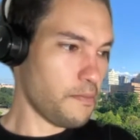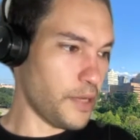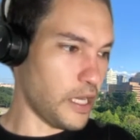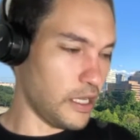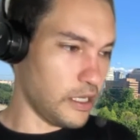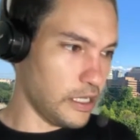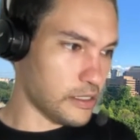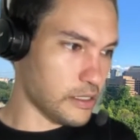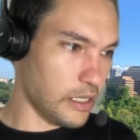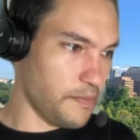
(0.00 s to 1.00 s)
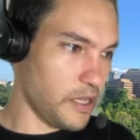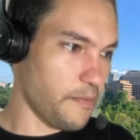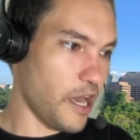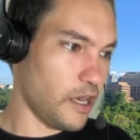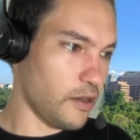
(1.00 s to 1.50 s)
But it's going to be a
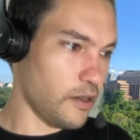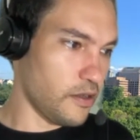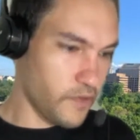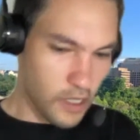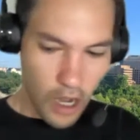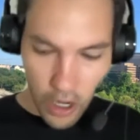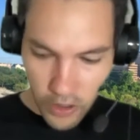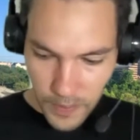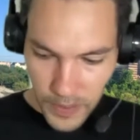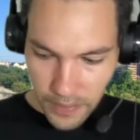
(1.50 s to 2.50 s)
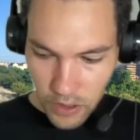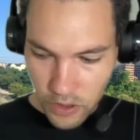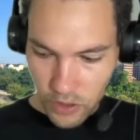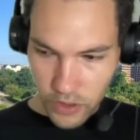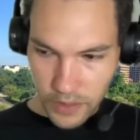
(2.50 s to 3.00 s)
matter of all the people who were